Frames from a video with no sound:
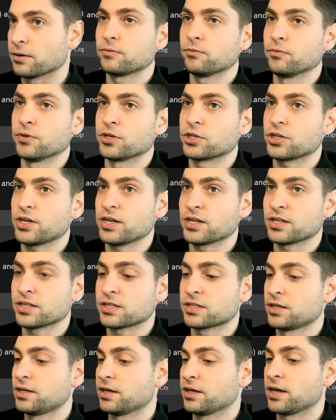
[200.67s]
which
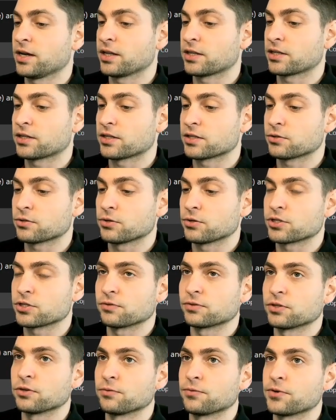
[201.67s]
is get the source of
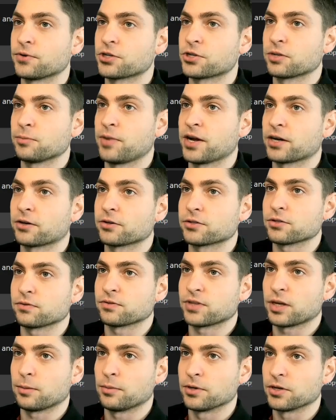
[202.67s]
the official Microsoft
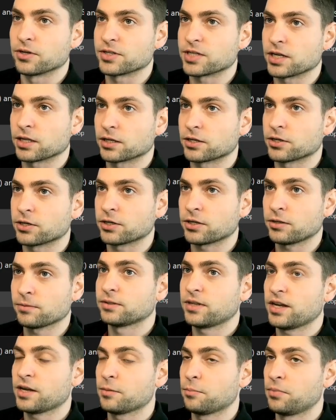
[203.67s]
W S L kernel
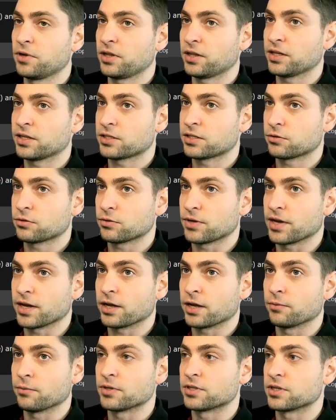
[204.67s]
and build it
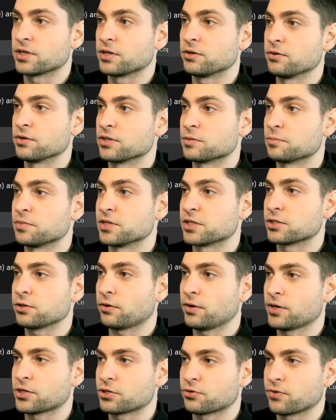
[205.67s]
together with the U S B
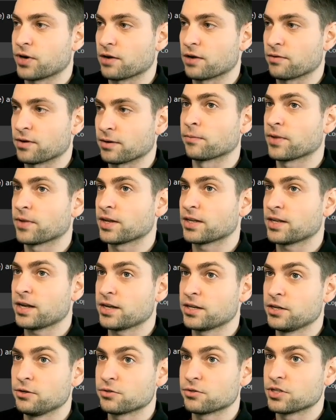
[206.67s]
storage driver, and then
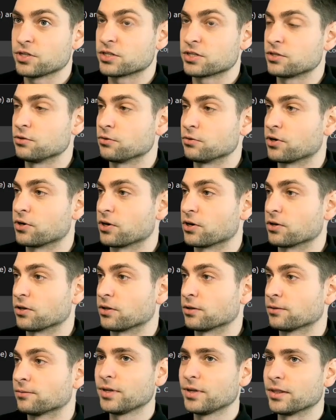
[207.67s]
use this new kernel.
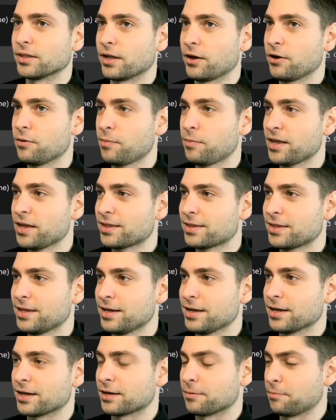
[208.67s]
Now you might
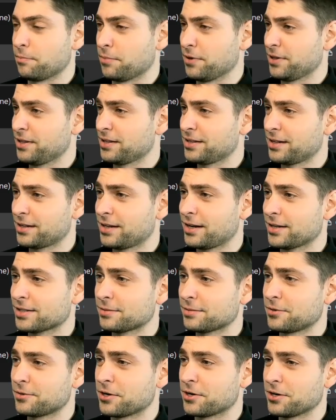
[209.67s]
think, building a
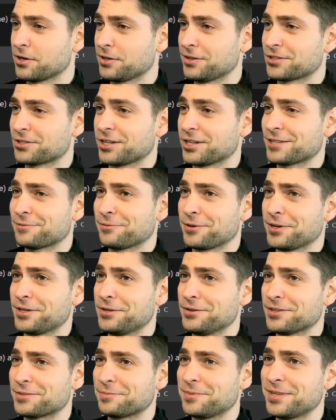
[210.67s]
custom kernel just for a
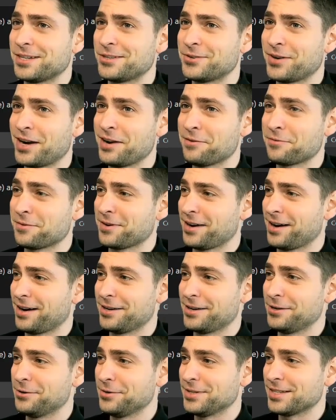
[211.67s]
U S B drive? Are
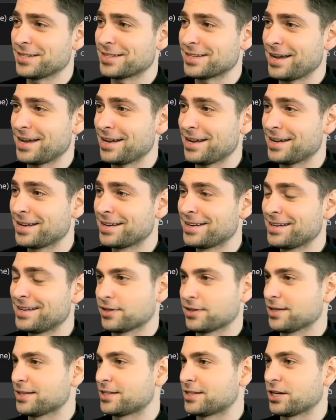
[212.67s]
you insane?
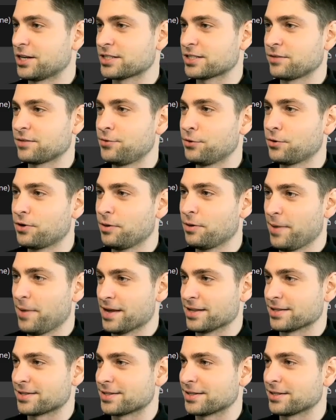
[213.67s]
It's just a few
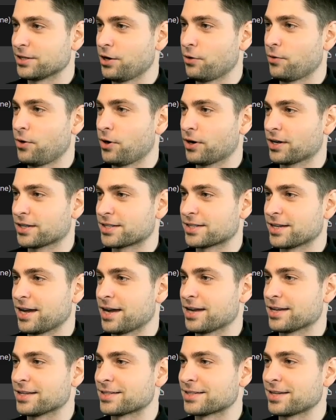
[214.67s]
commands, no rocket
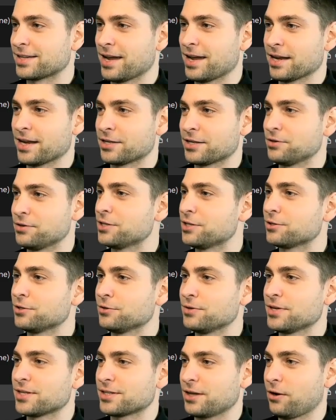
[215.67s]
science, and you need to do
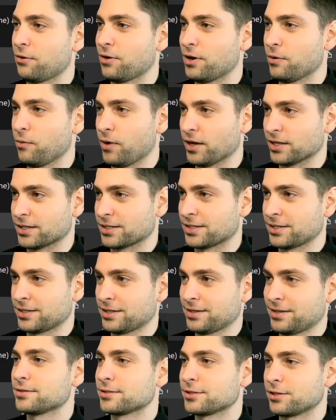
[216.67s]
this only once.
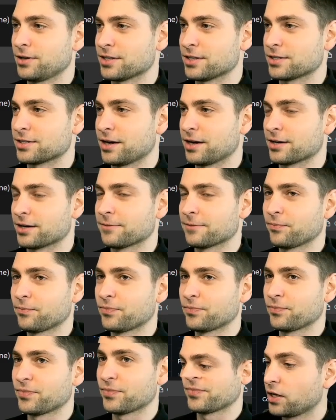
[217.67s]
So let's start.
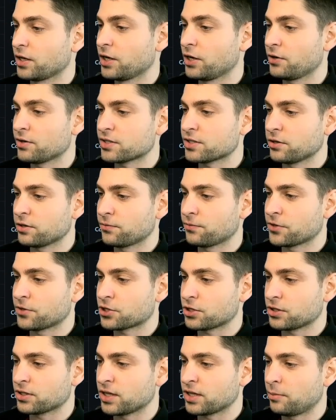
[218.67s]
Here is the
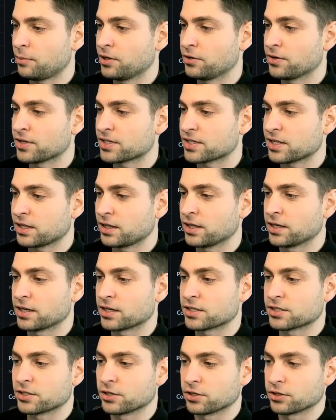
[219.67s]
official W S L
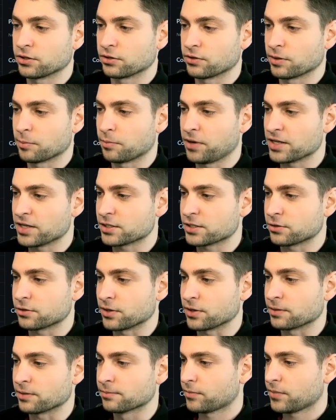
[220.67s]
Linux kernel
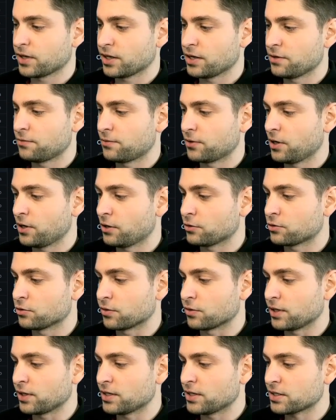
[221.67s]
repository. And if you go to
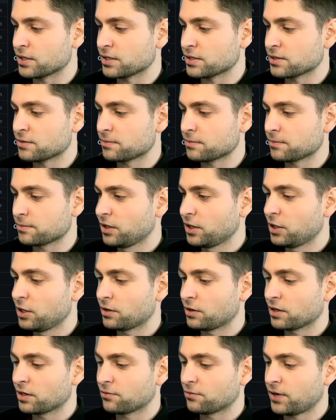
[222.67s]
releases, here you
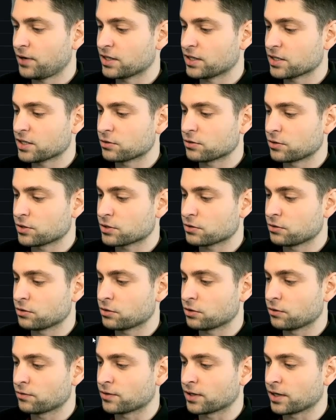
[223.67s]
can find the source code
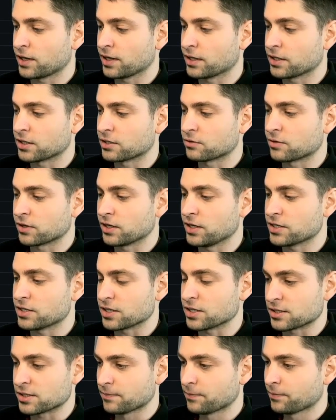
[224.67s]
of the latest
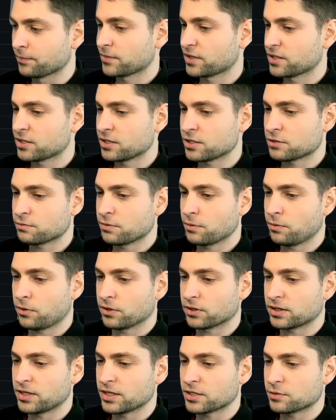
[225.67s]
releases. Since we
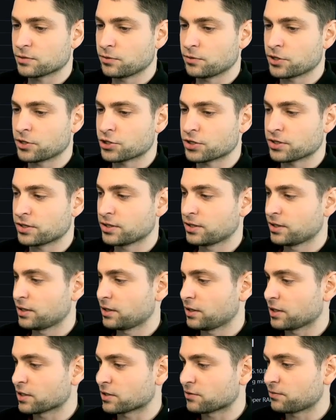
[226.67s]
want this version,
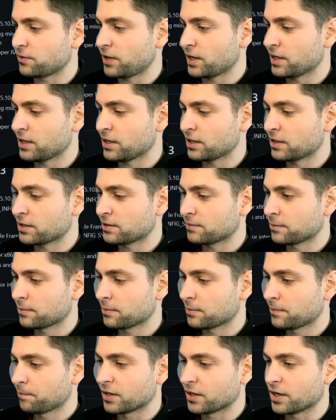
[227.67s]
let's find it.
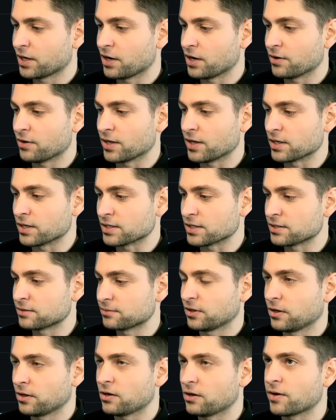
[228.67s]
Here it is.
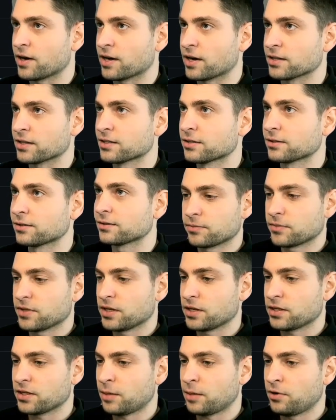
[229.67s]
All right.
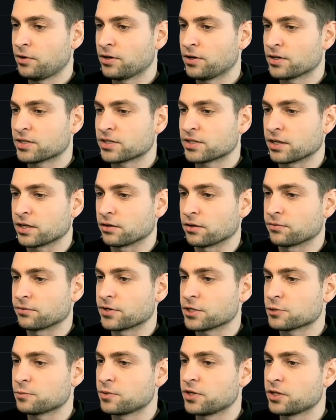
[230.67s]
In W S L,
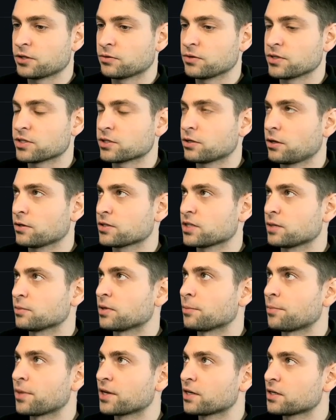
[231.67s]
first we need to install some
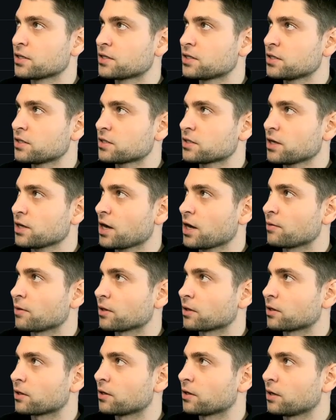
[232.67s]
dependencies. I
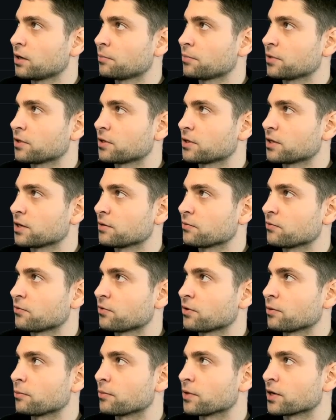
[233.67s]
will copy them
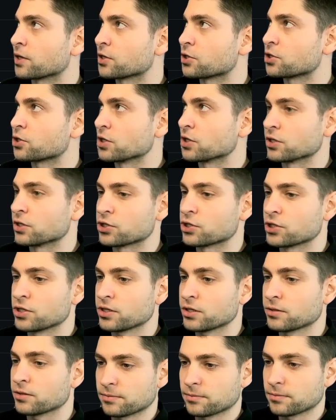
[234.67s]
from my cheat
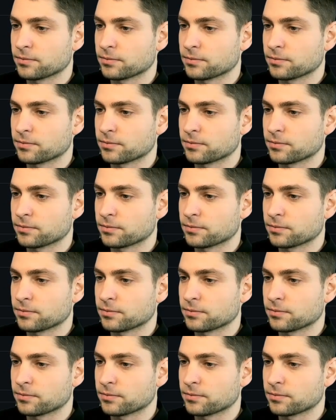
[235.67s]
sheet.